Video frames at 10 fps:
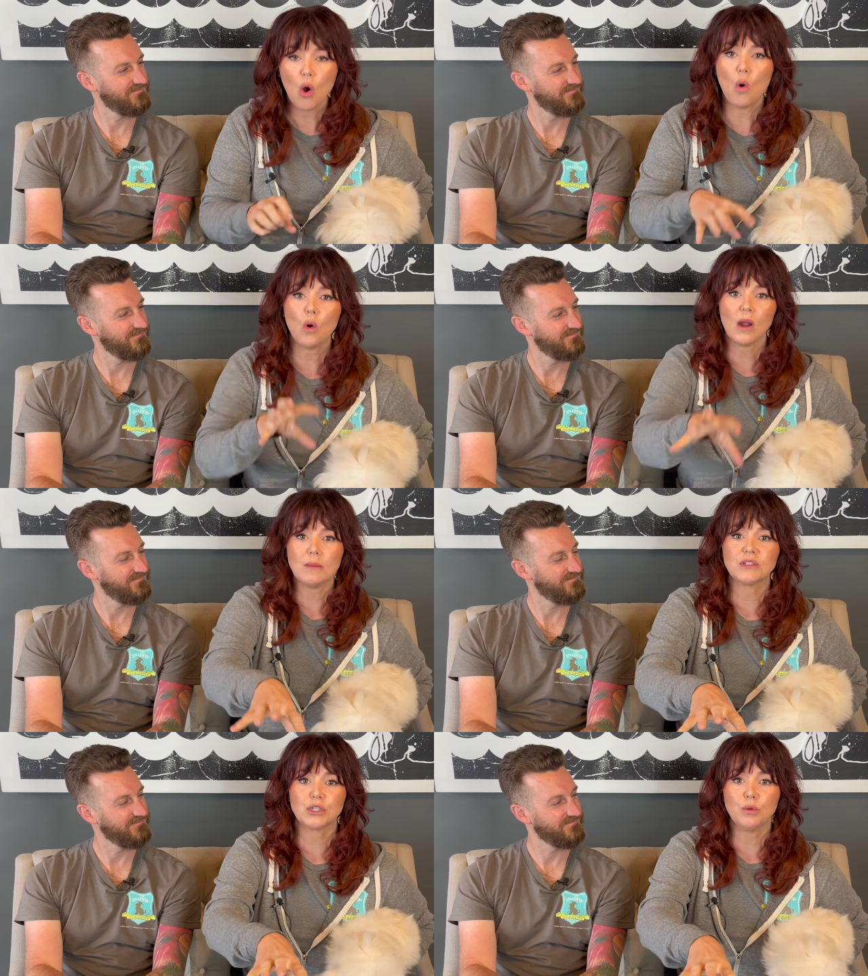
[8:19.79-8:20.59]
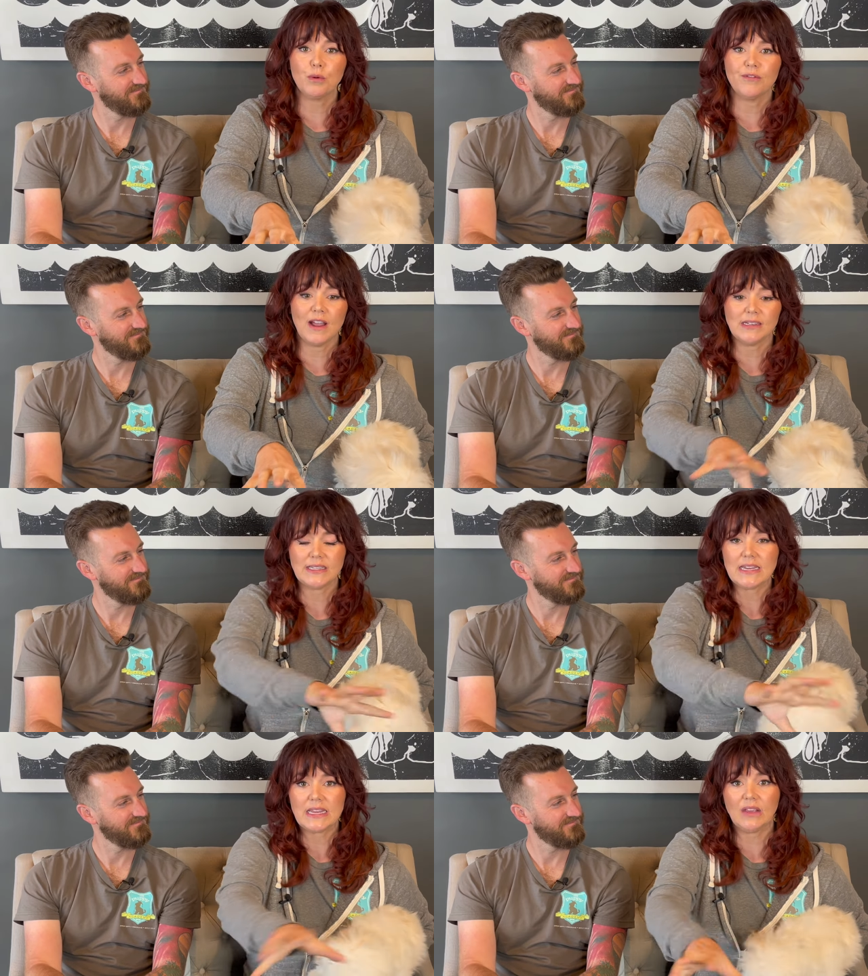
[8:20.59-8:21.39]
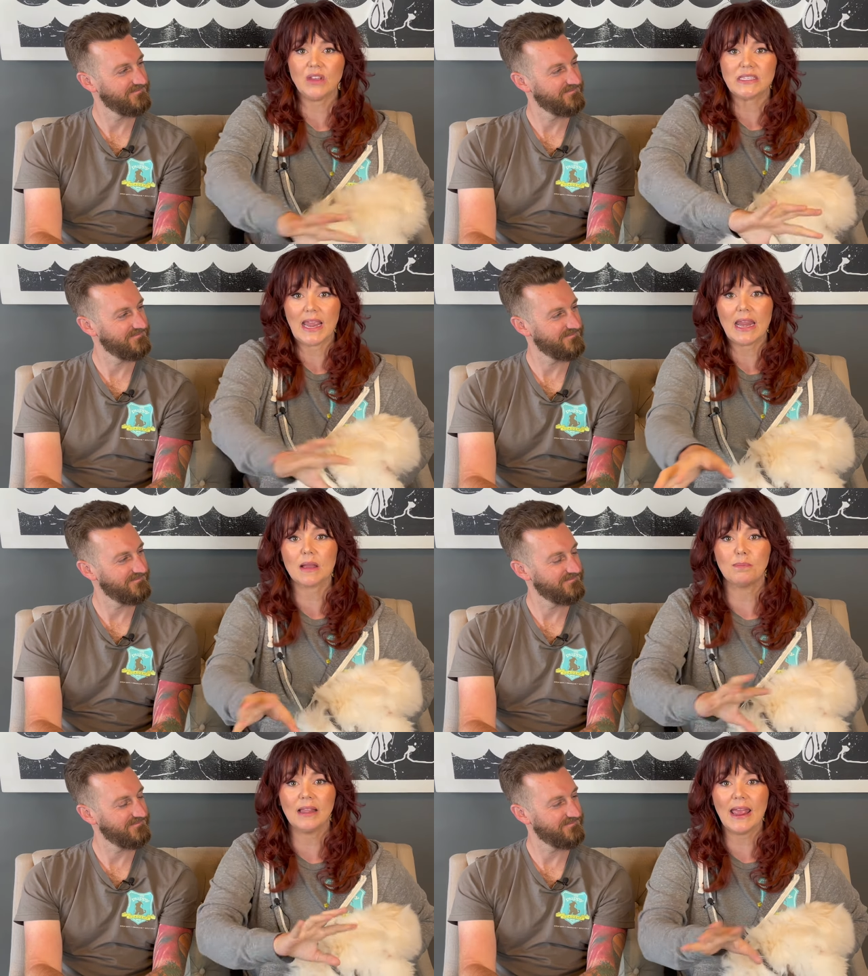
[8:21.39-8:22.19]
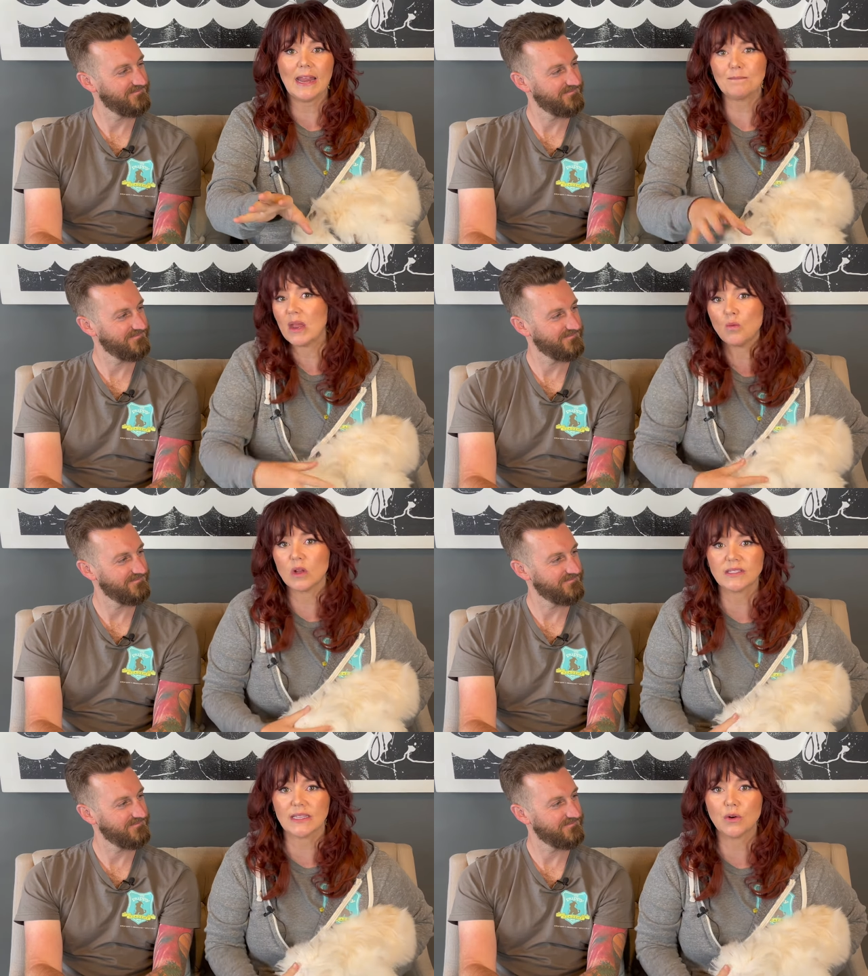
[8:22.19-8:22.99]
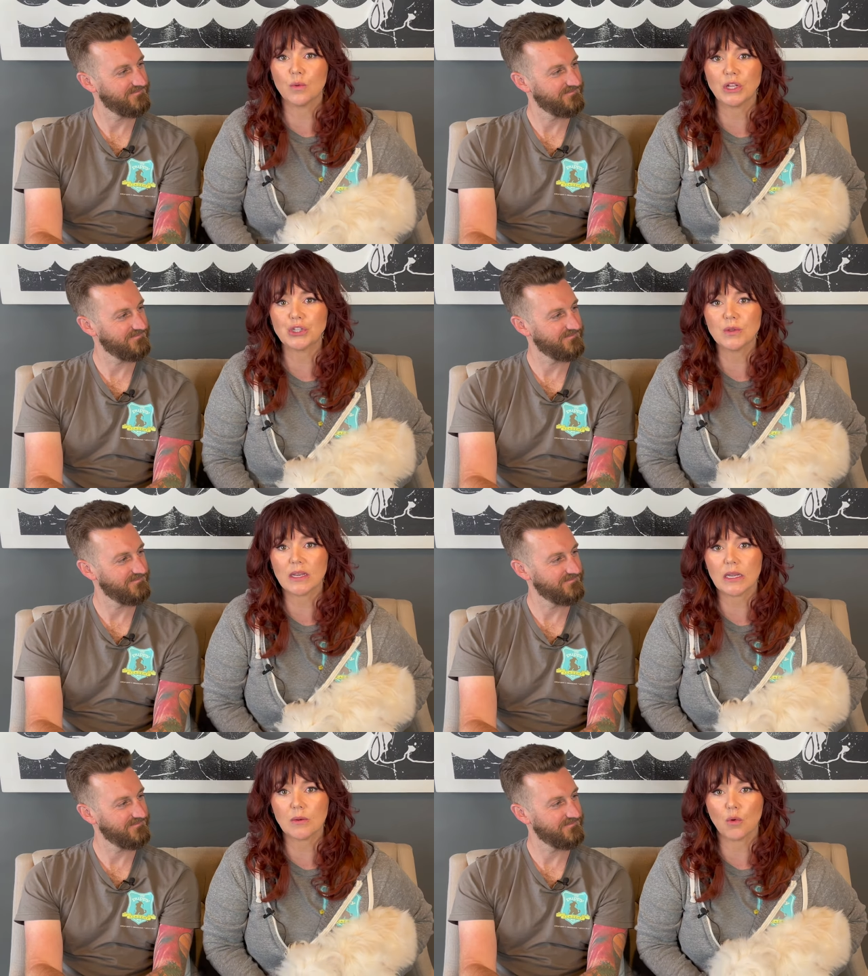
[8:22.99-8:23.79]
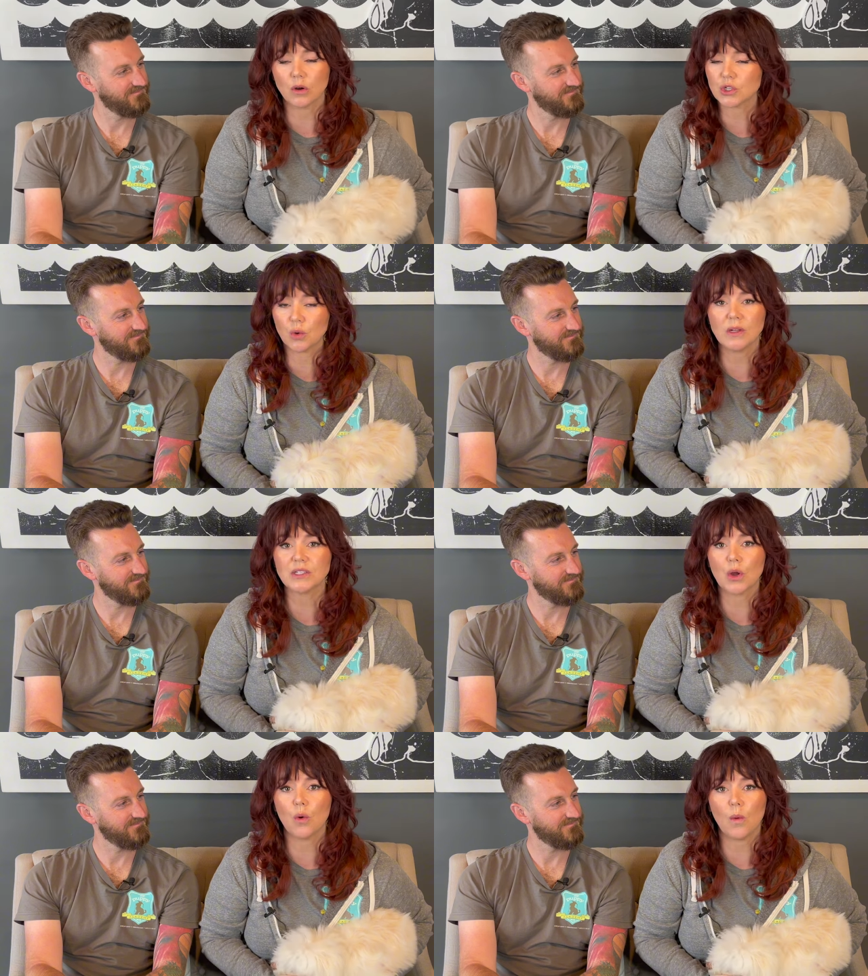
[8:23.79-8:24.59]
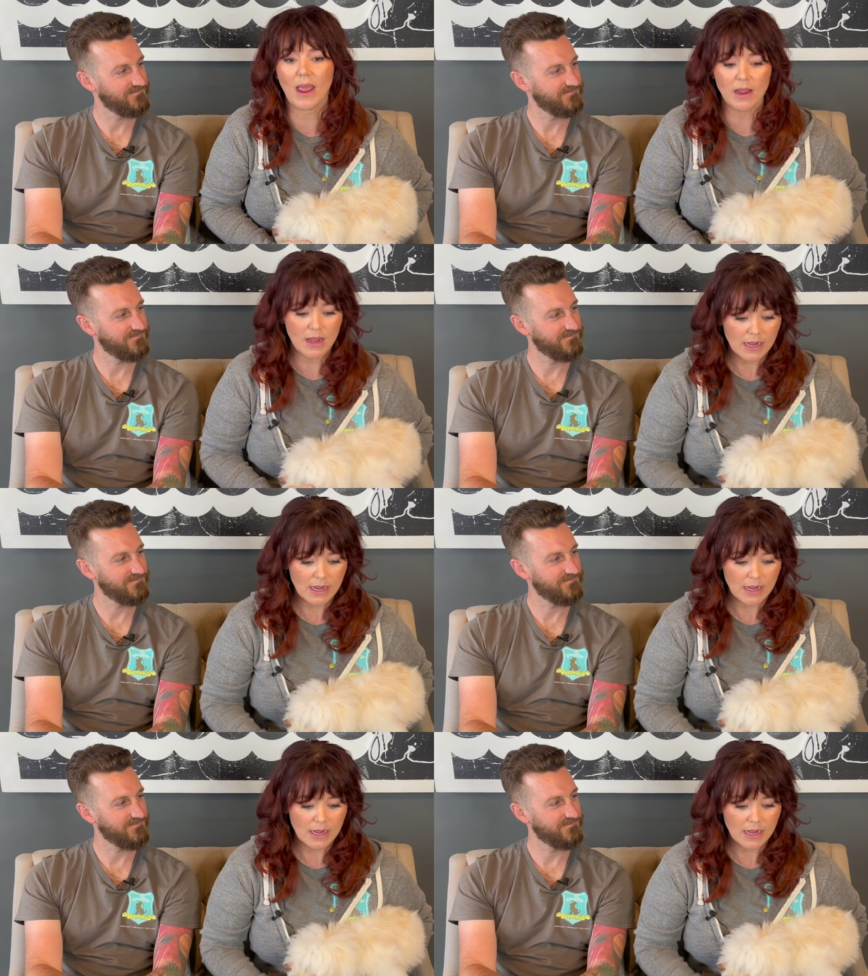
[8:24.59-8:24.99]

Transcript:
Speaker 1: or I'm supervising give and take play, and once they don't want to do that anymore, toys go away.